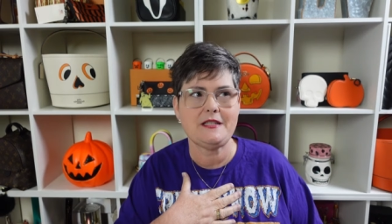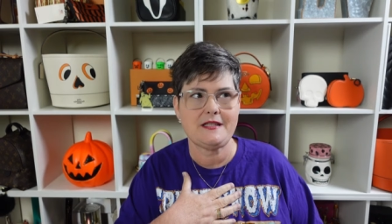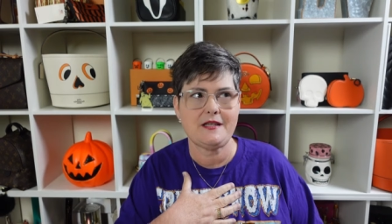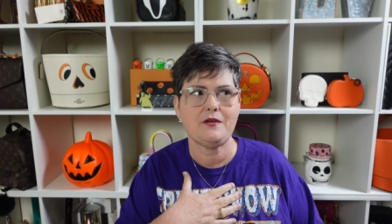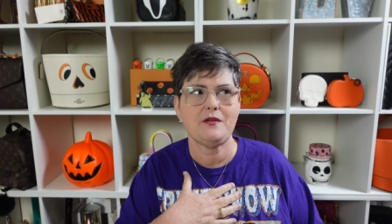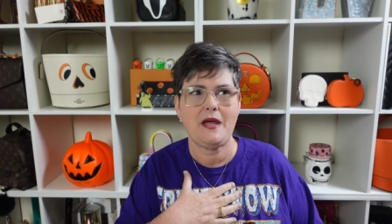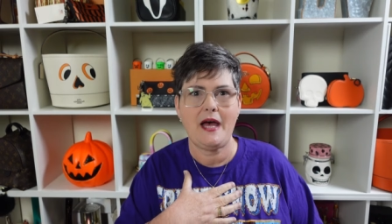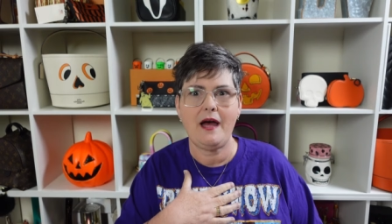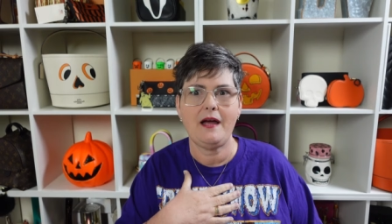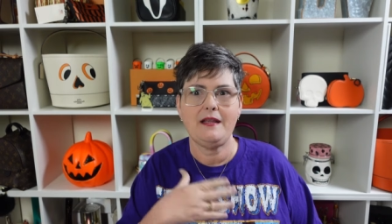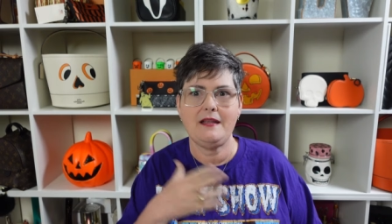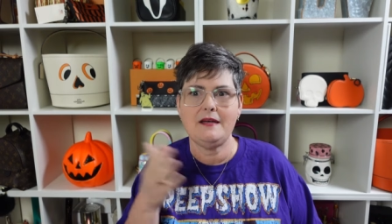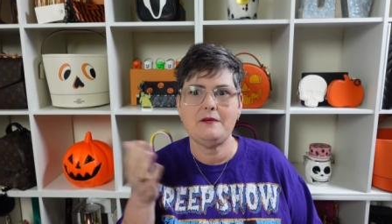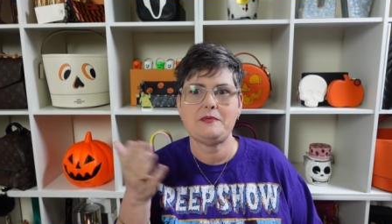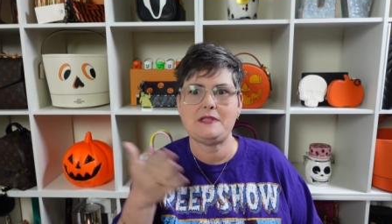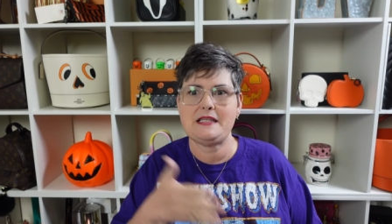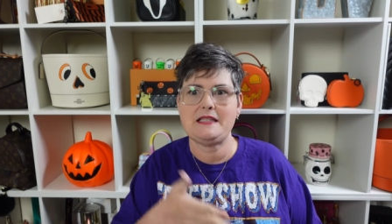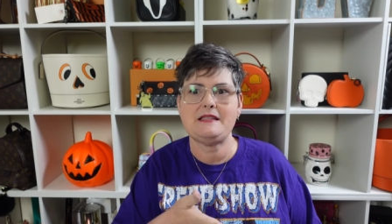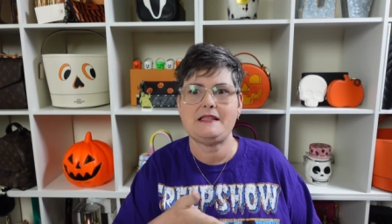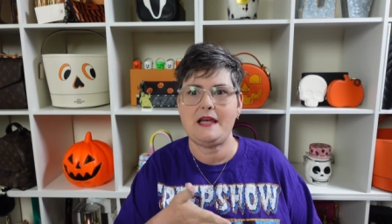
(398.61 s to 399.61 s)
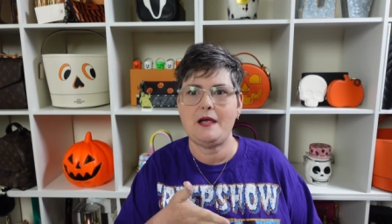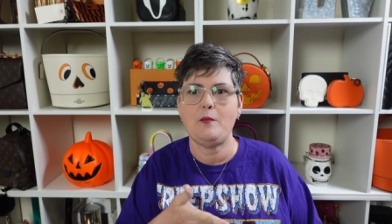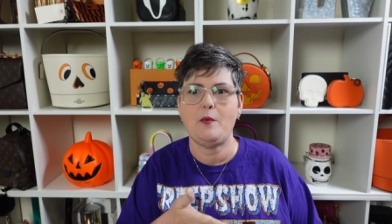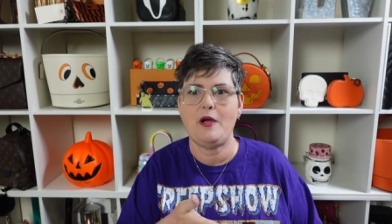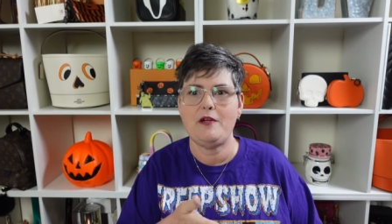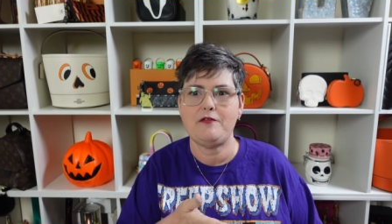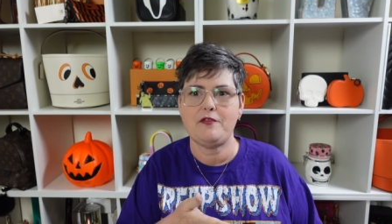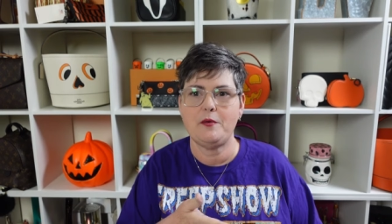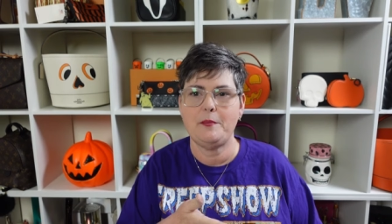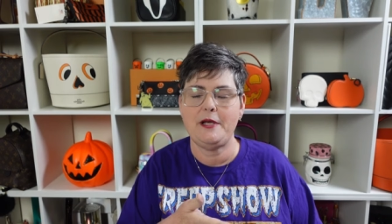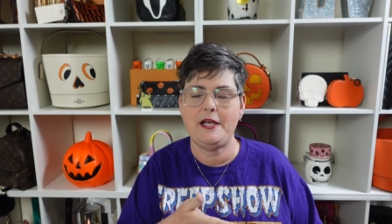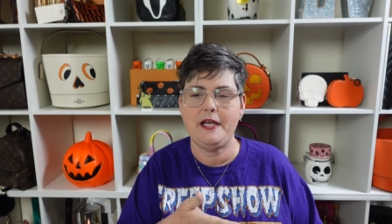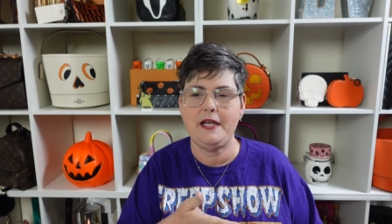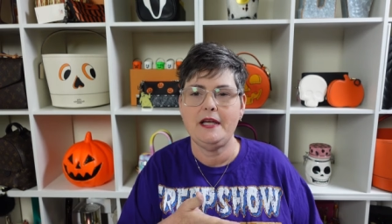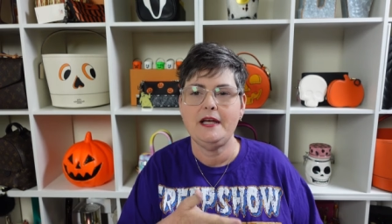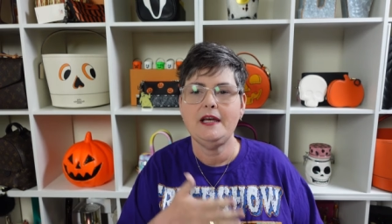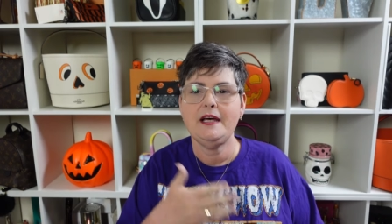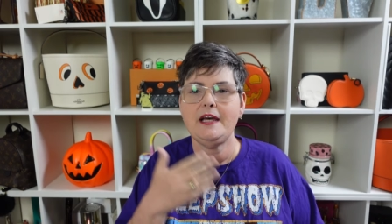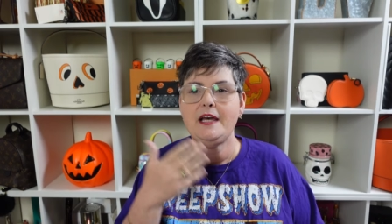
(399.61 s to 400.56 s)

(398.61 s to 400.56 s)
So that, it was the same way for me.